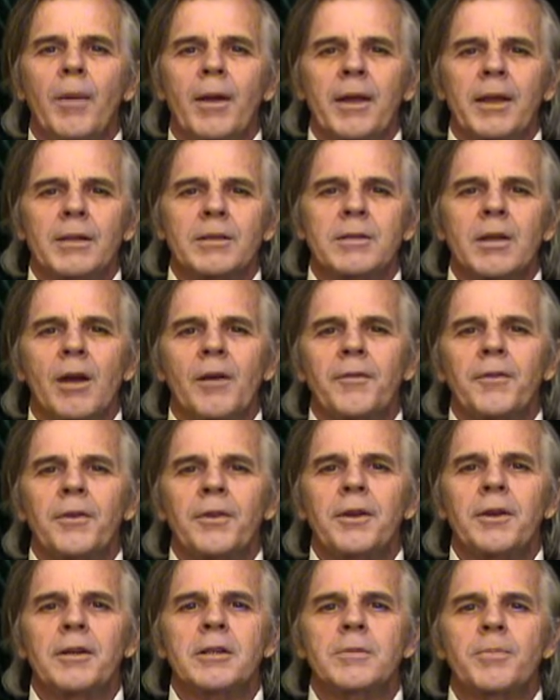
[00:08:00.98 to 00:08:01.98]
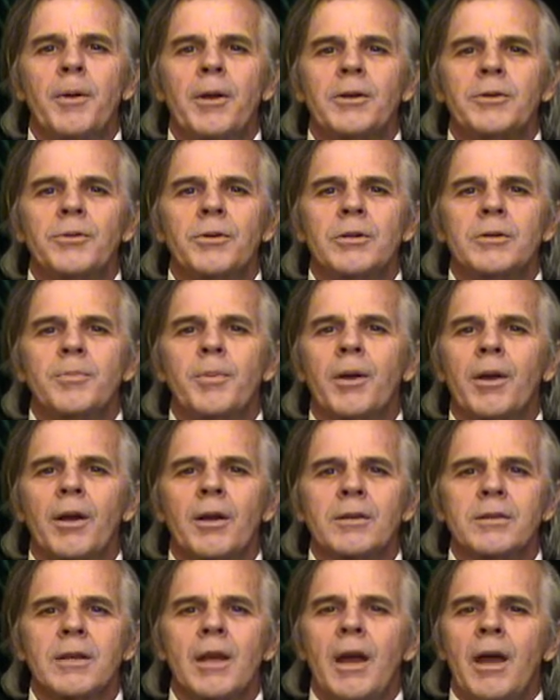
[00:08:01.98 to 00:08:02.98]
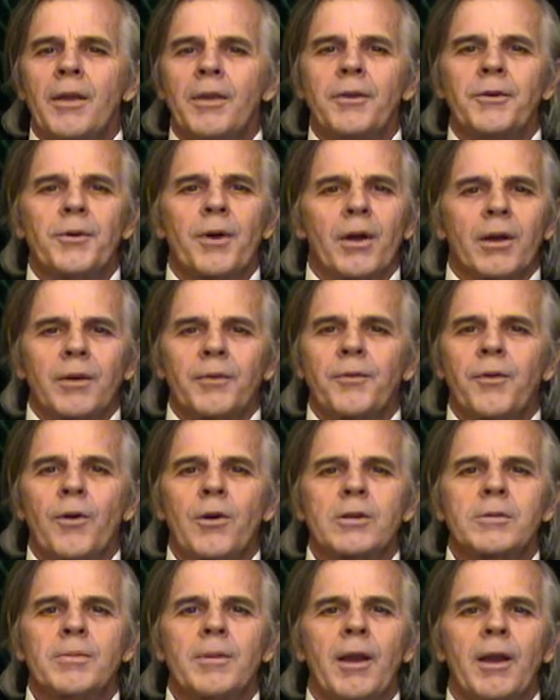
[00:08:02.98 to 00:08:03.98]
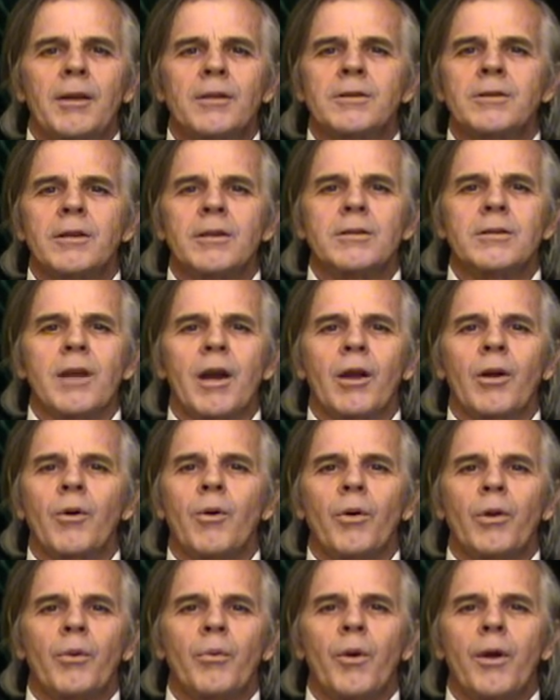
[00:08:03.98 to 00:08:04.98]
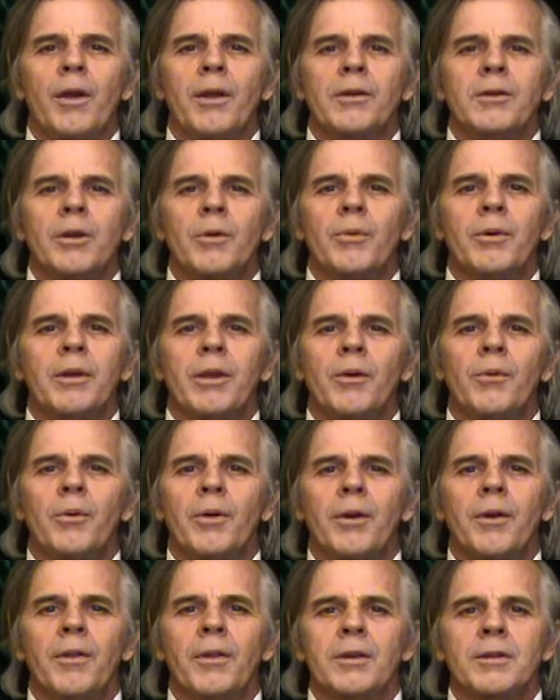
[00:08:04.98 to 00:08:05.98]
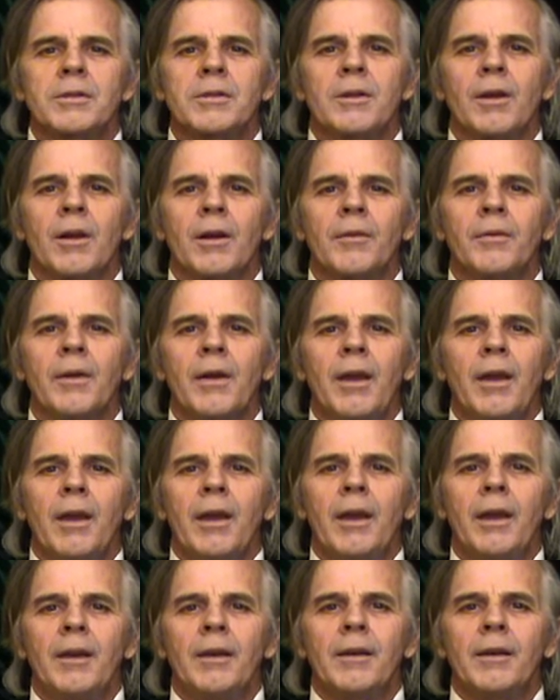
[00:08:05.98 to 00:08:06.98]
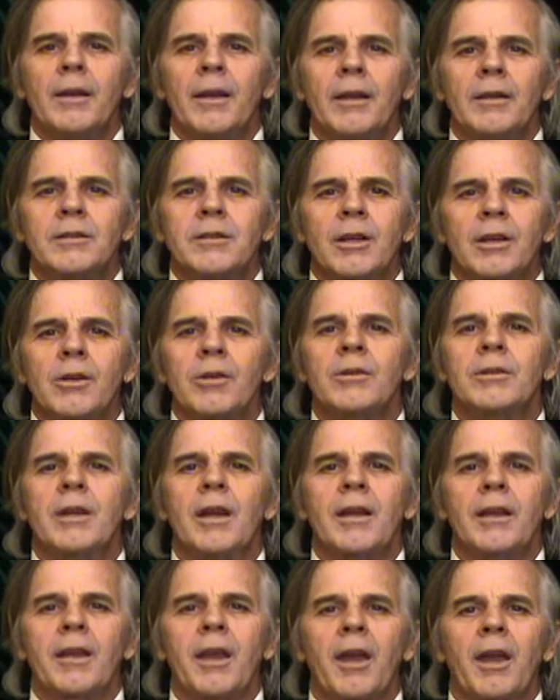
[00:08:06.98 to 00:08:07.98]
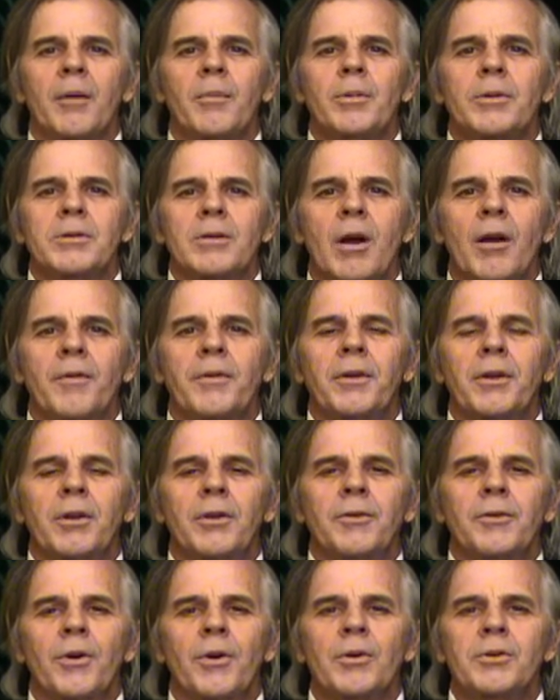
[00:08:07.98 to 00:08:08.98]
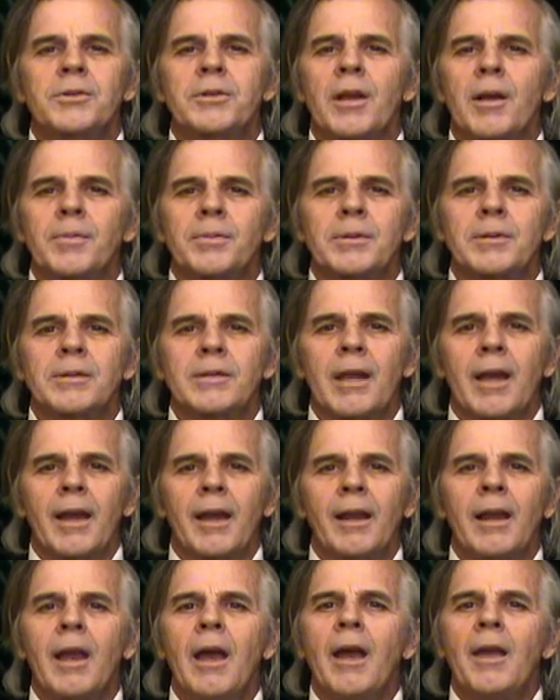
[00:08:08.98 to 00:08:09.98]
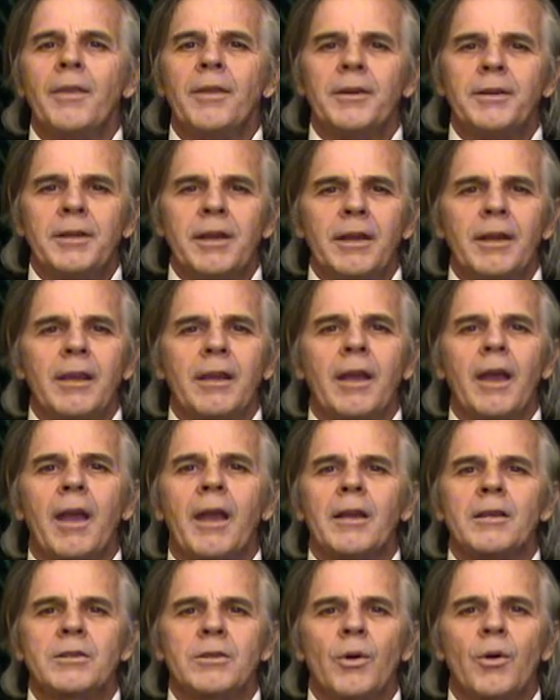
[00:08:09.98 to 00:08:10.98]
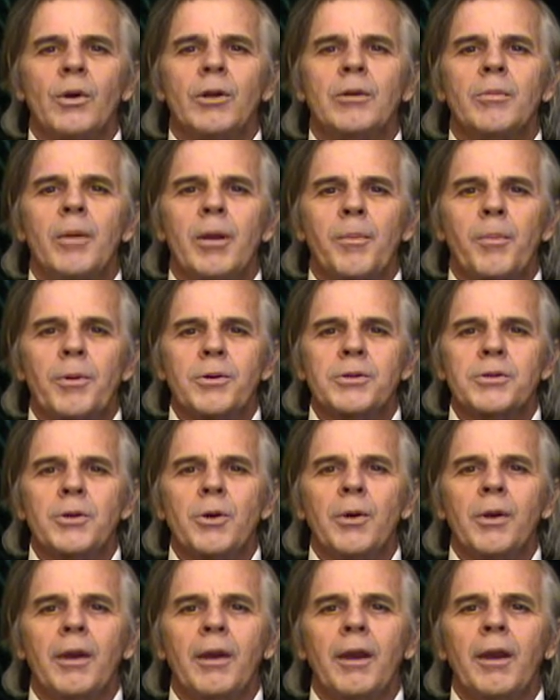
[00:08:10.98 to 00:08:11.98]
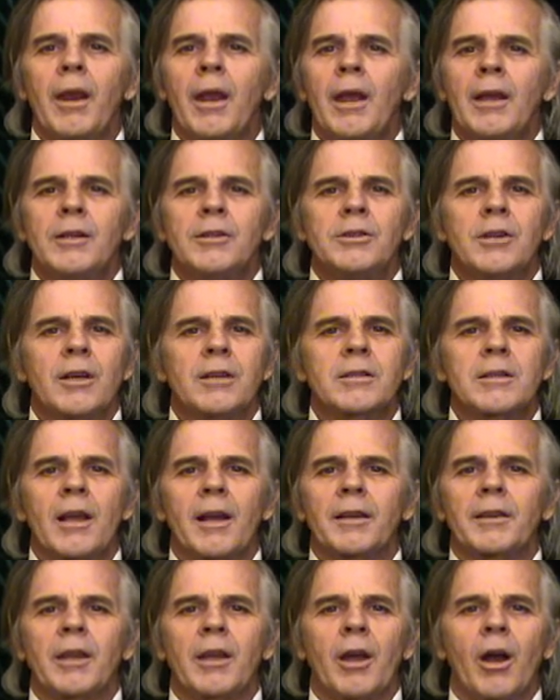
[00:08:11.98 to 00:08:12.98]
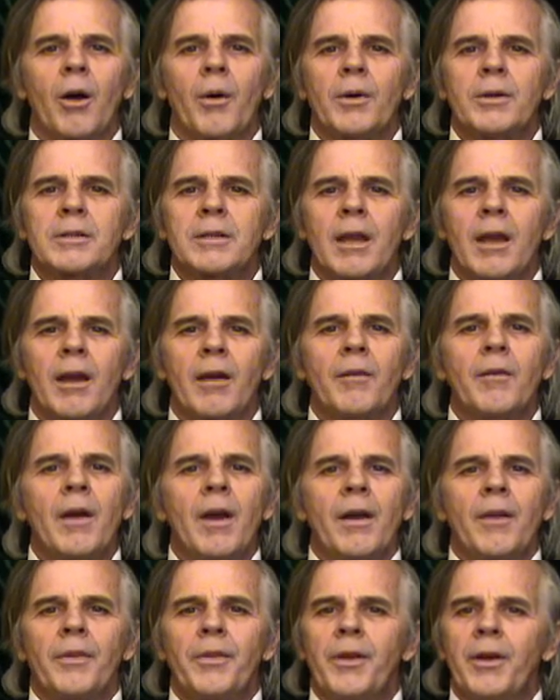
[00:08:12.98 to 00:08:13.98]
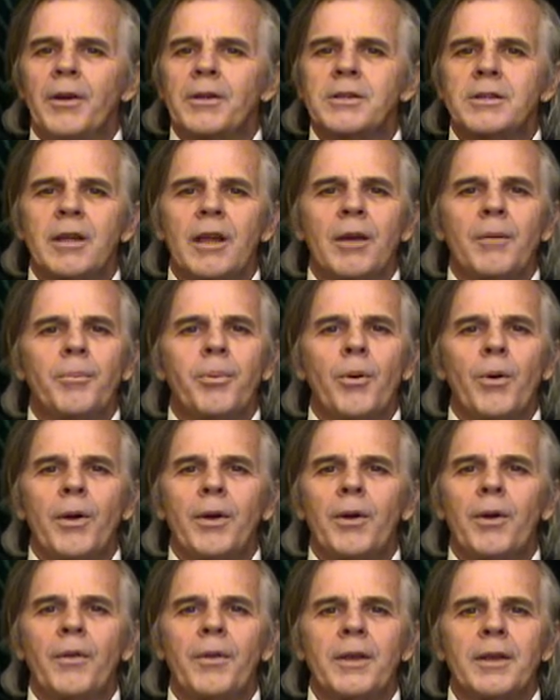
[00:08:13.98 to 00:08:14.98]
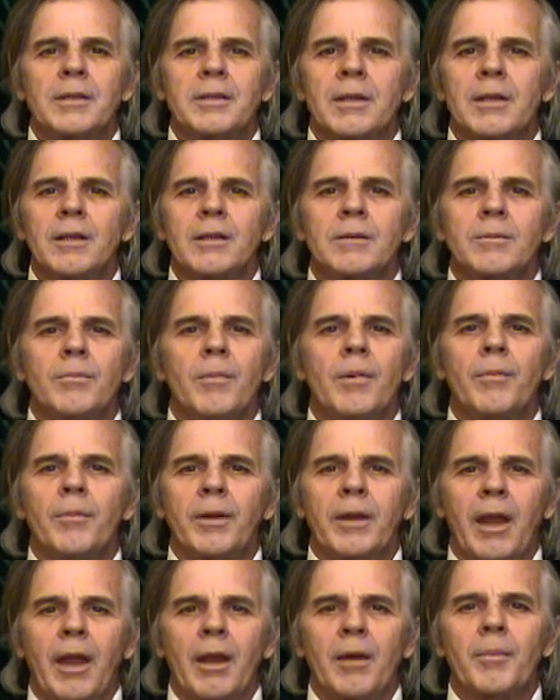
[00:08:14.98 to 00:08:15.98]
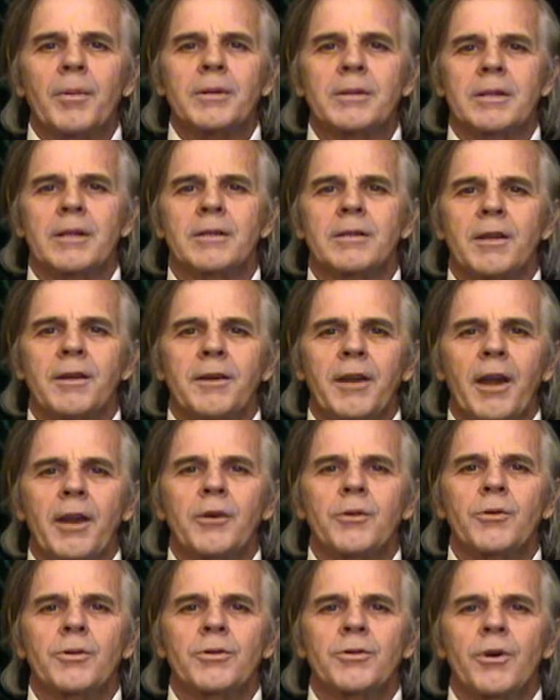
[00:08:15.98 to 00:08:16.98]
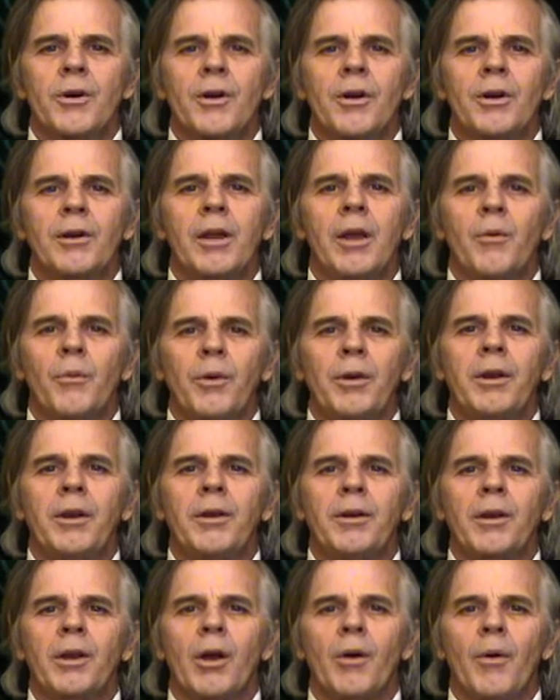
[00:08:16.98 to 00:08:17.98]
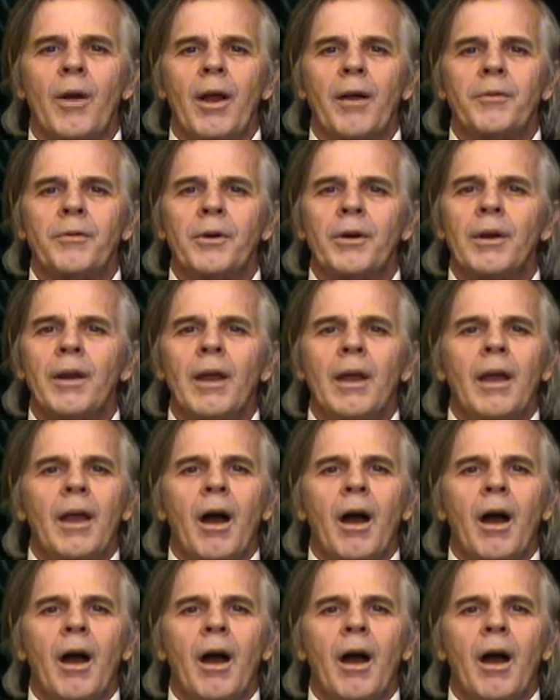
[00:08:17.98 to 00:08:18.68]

Make it tough for the dispensaries, because the Drug Enforcement Agency is not going away until we get rid of this stuff. And until you take cannabis off the Controlled Substance Act, the D E A is is going to be pursuing it, just like they always have. Their standpoint on this is cannabis is a dangerous drug and we need to go after it.